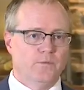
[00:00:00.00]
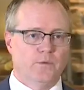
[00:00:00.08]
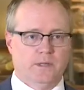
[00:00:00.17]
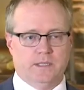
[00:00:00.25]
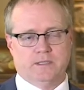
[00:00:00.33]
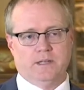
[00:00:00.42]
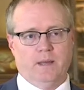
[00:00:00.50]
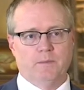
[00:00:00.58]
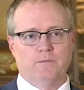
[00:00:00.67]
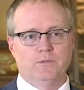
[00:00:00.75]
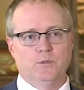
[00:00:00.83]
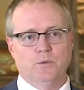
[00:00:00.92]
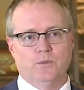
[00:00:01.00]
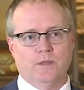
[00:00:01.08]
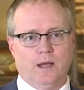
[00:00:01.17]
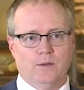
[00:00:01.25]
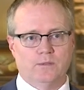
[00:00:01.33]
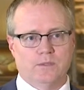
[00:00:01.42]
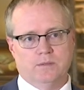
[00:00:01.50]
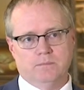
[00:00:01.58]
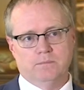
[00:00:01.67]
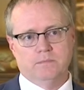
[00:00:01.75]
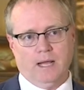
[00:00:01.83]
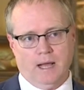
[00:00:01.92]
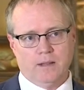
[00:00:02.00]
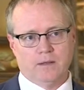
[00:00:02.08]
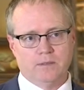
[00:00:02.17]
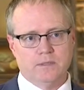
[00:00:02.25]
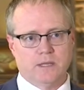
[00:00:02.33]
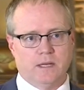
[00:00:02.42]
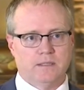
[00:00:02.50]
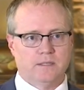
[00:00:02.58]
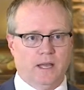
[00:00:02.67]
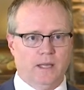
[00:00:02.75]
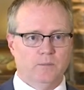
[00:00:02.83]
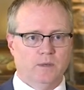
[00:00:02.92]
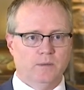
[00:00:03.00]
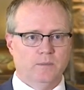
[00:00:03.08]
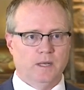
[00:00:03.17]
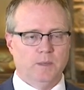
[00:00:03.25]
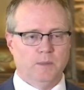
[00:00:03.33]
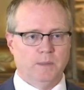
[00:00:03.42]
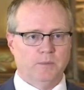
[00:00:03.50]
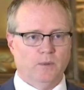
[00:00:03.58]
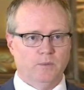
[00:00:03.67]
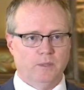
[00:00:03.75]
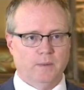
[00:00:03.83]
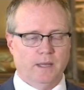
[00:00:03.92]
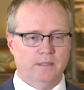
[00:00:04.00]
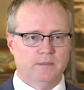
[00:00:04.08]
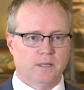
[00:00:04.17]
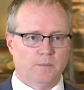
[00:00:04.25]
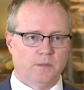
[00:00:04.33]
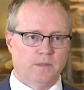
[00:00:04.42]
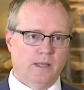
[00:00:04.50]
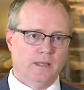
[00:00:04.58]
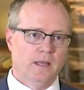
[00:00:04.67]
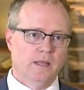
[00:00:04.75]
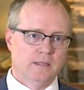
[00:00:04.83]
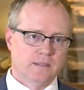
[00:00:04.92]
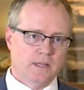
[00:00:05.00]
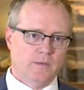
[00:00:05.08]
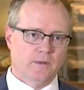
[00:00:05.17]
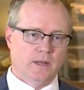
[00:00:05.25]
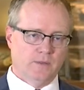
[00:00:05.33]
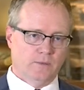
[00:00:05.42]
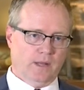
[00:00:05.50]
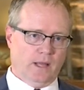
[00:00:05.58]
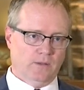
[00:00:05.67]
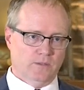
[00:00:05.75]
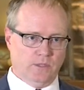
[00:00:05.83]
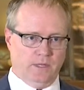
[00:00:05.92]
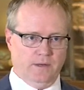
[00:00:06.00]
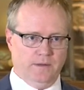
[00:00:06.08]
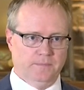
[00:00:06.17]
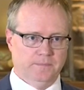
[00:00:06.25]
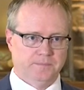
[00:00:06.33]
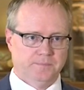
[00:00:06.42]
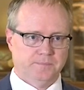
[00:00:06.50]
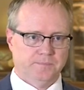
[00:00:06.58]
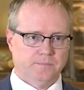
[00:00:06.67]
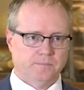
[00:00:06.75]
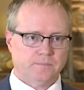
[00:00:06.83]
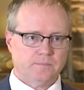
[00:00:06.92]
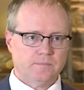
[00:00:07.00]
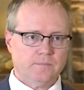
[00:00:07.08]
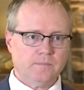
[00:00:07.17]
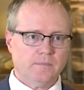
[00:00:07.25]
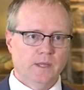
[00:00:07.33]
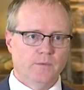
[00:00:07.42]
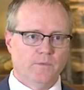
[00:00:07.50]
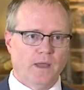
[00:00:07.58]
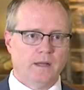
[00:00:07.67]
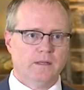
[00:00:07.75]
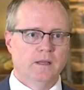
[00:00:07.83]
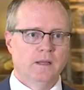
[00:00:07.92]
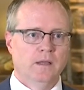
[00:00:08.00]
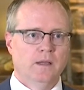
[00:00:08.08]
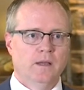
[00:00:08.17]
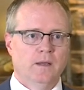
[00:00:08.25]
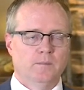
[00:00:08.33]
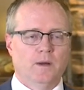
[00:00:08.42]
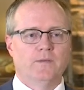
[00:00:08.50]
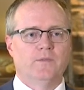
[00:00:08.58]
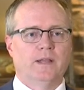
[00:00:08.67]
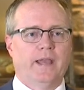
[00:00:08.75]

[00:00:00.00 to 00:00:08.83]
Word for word: for his time of $2,000 at a time when many people only made something like $700 a year. In fact, Marvin